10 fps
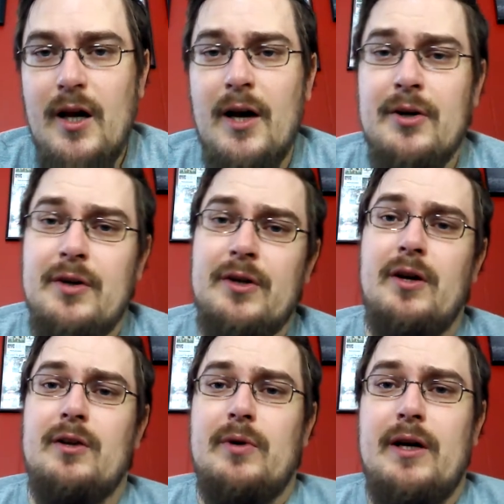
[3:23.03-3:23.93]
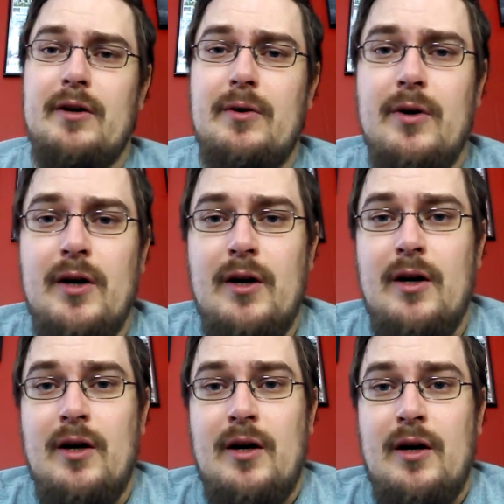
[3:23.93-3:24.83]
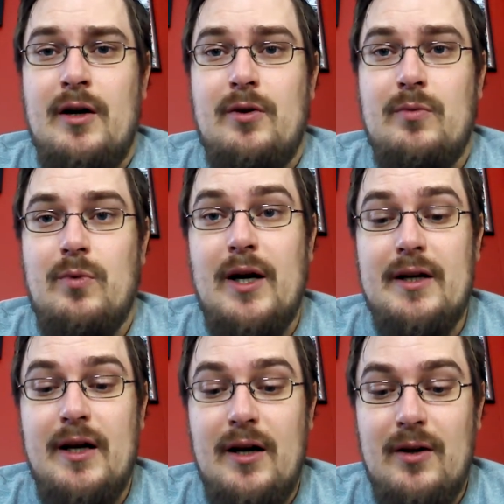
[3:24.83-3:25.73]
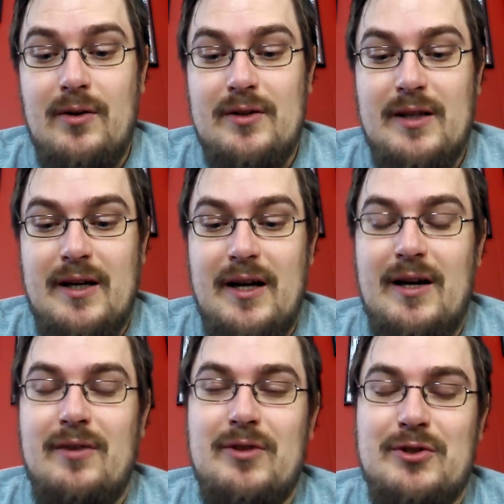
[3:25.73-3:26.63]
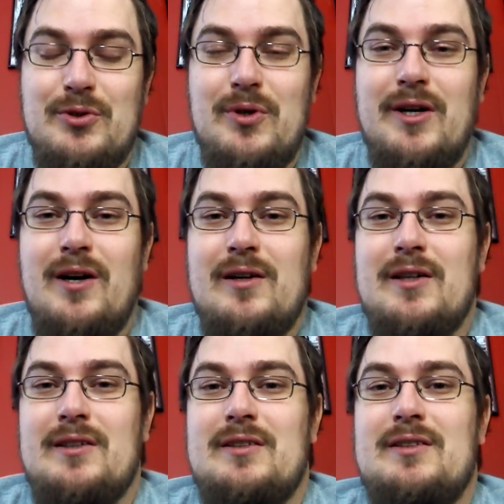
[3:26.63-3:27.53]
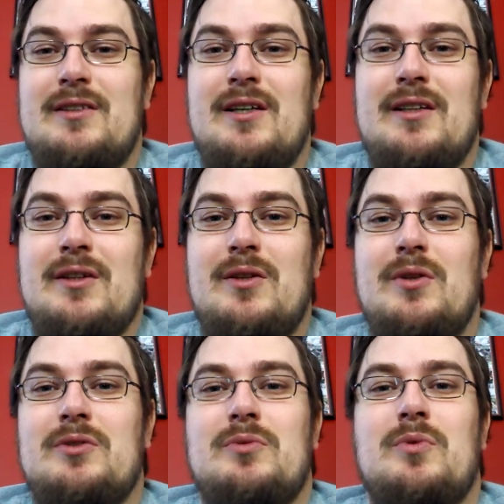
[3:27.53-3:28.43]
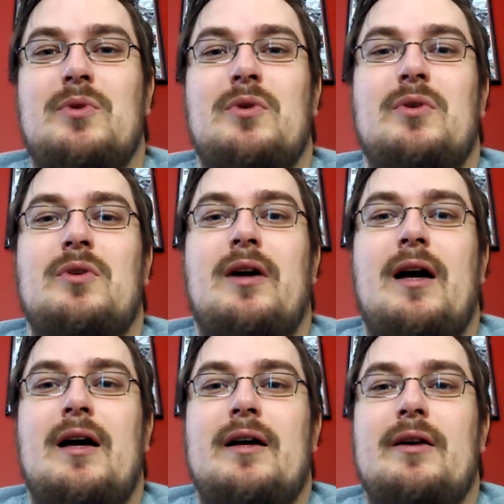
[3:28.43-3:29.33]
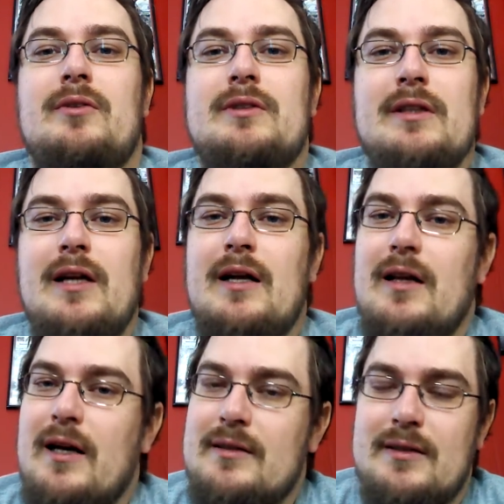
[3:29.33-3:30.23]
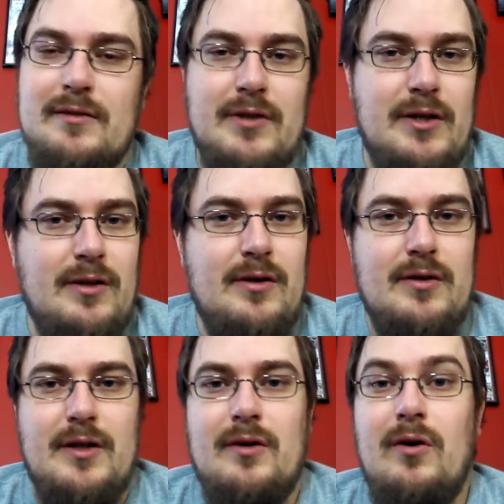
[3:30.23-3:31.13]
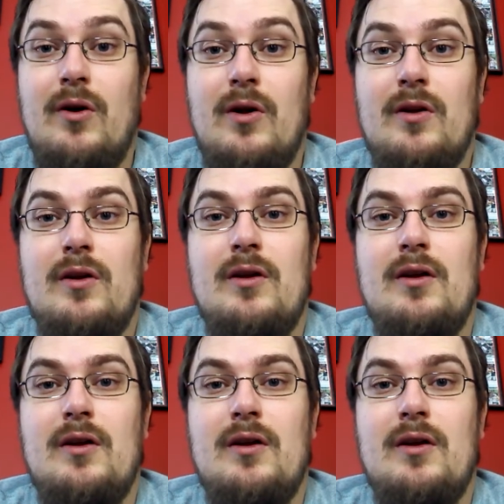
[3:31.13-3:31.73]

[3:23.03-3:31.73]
Out here in Colorado, right now they have LaTroy Hawkins in the closer role. I don't see that lasting very long at all.